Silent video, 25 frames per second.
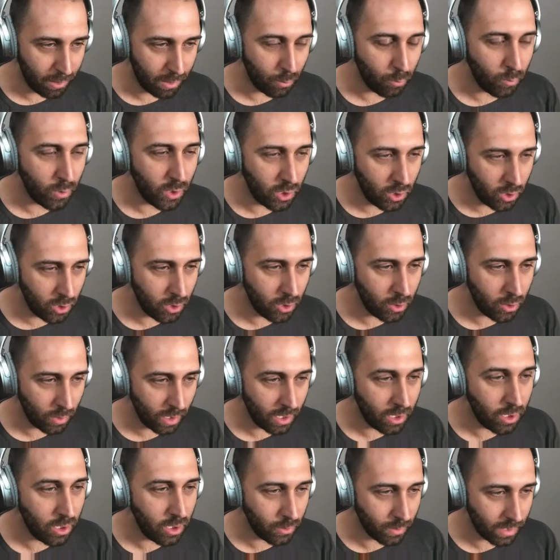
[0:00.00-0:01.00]
that we knew
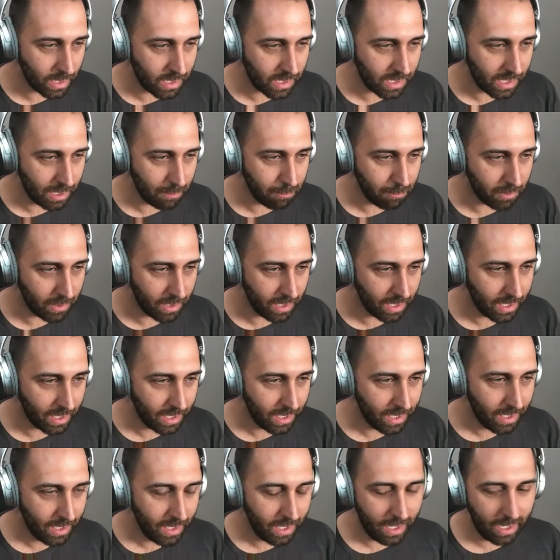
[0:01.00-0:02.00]
and knew us deeply,
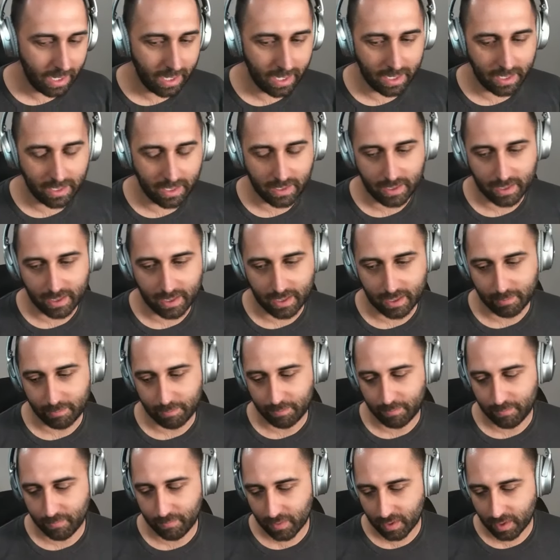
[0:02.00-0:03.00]
and
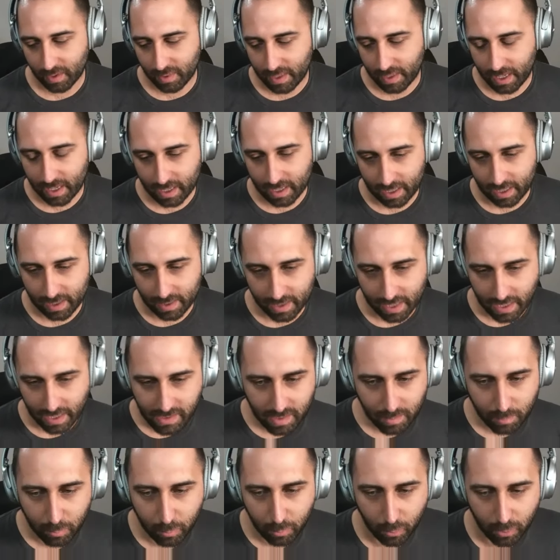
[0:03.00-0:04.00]
that's
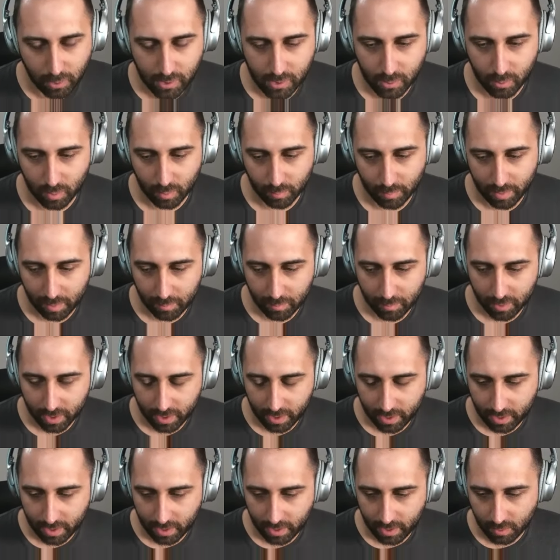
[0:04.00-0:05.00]
important to remember.
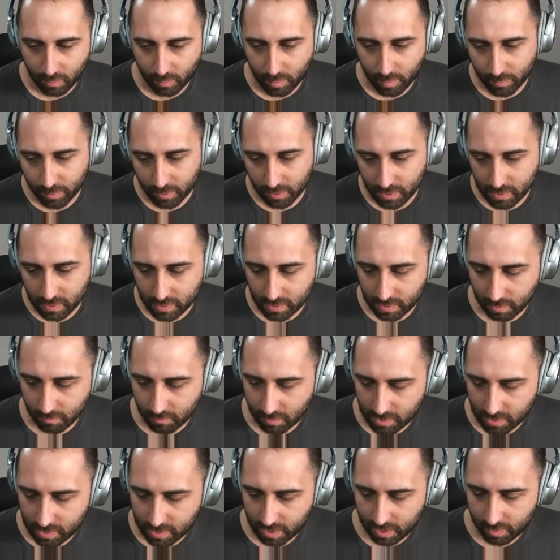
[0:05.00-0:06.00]
I remember listening
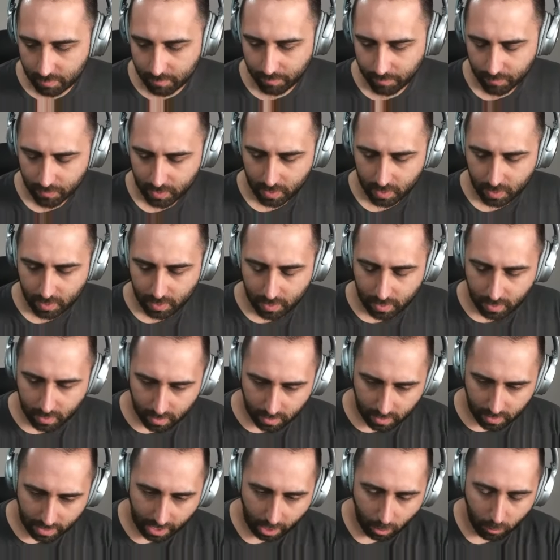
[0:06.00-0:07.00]
one time,
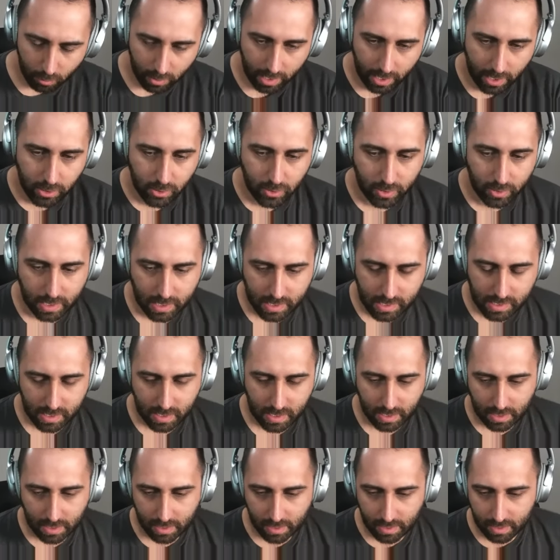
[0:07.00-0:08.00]
Howard Hendricks,
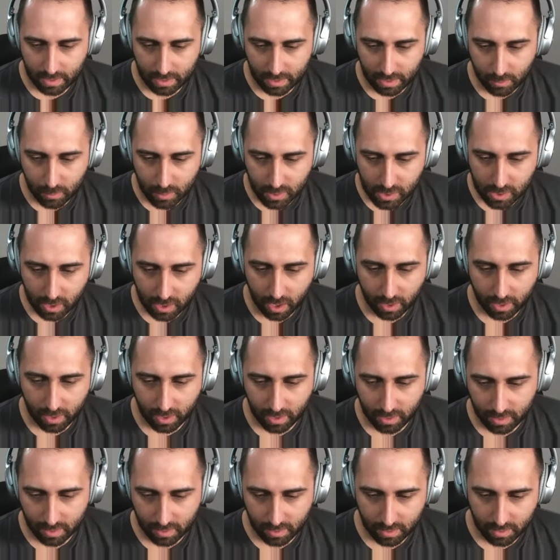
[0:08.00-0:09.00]
and he was
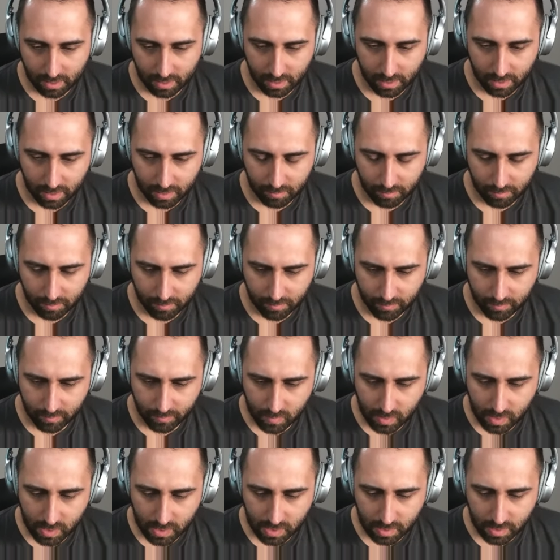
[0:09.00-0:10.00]
talking to
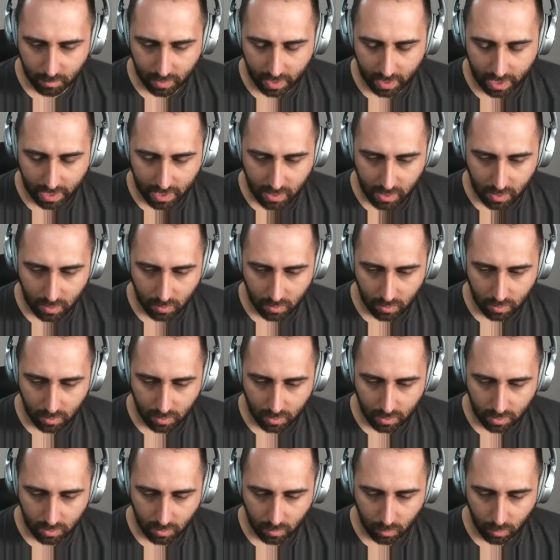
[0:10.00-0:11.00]
some guys who
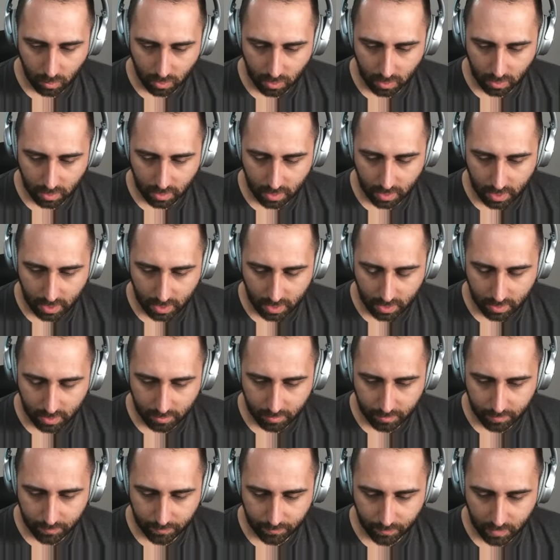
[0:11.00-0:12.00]
were
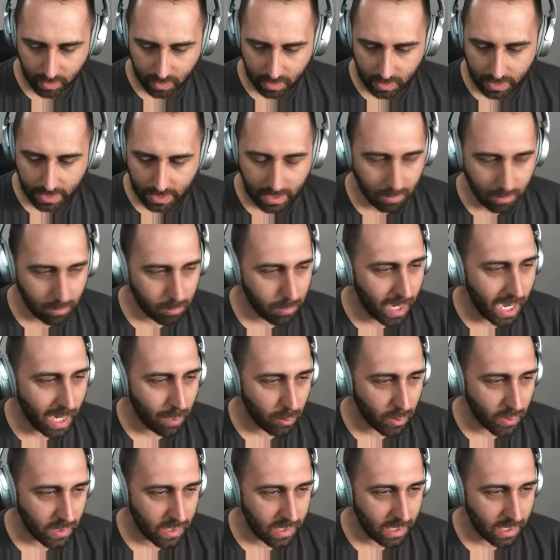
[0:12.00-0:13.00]
leading
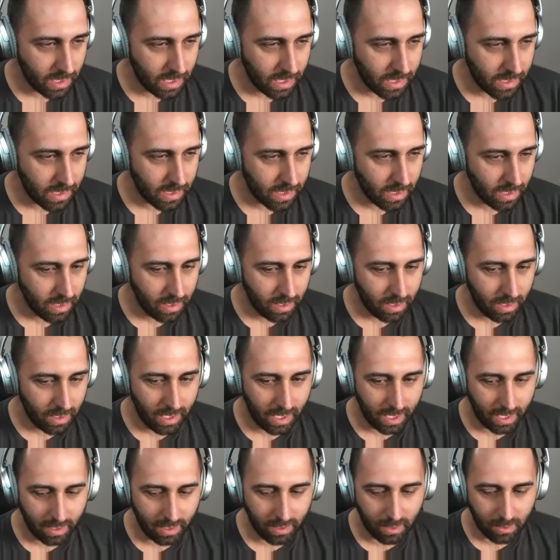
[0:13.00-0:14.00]
Bible studies.
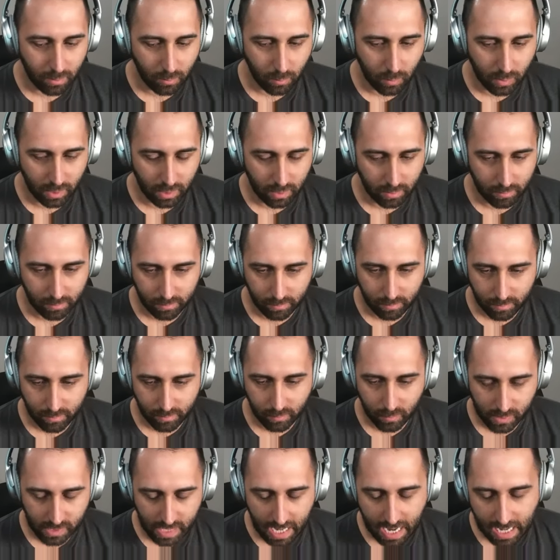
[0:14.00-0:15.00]
And one of them
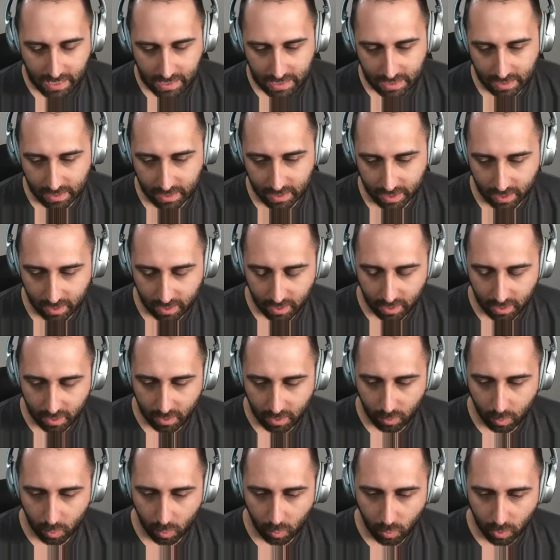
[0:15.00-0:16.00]
was asking, like,
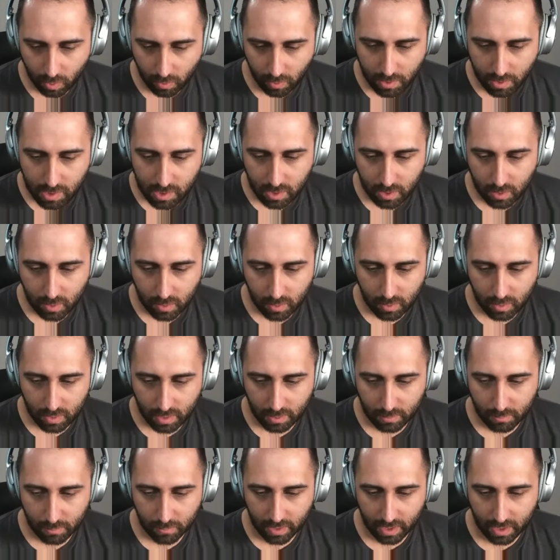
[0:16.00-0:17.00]
well, what do I do
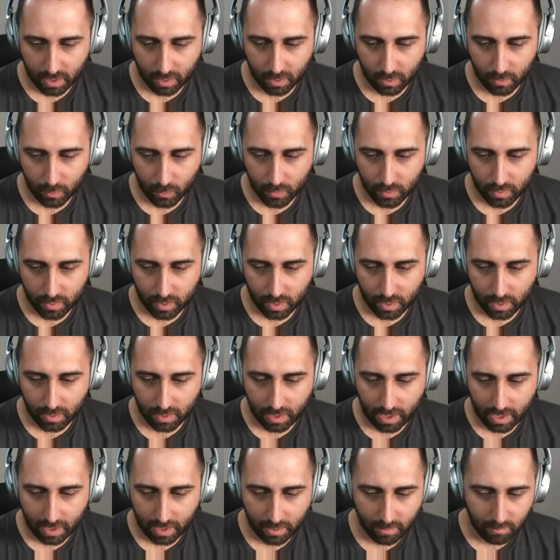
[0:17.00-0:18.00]
if I
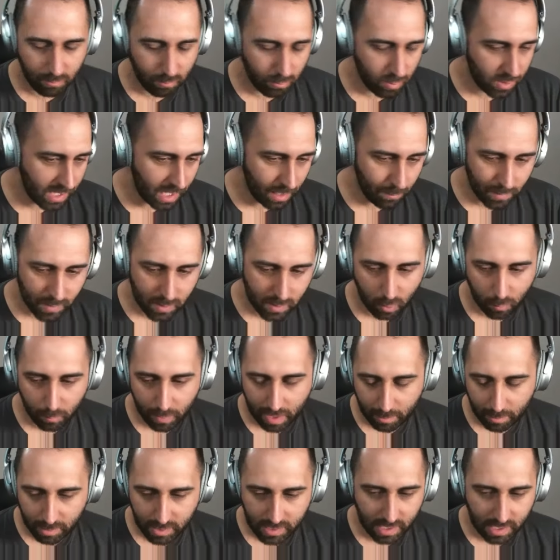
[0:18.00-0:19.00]
set up this whole
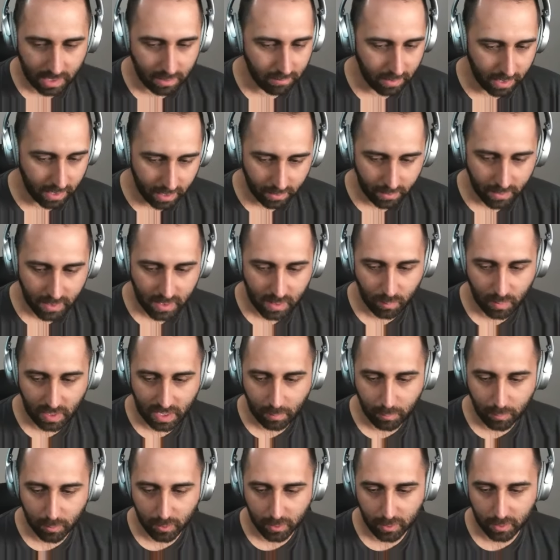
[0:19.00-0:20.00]
Bible study, invite all these
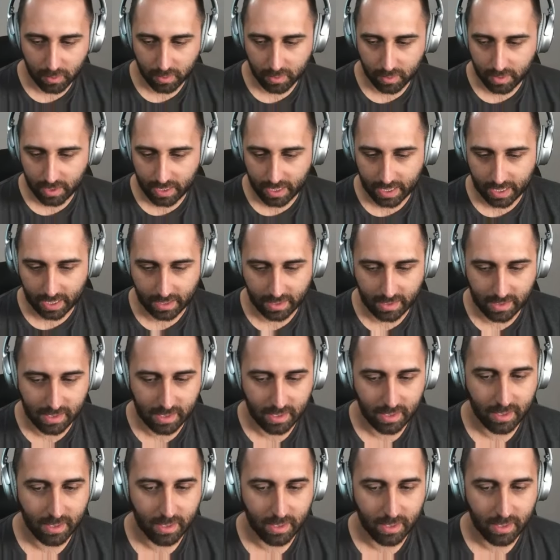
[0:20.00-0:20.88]
people, and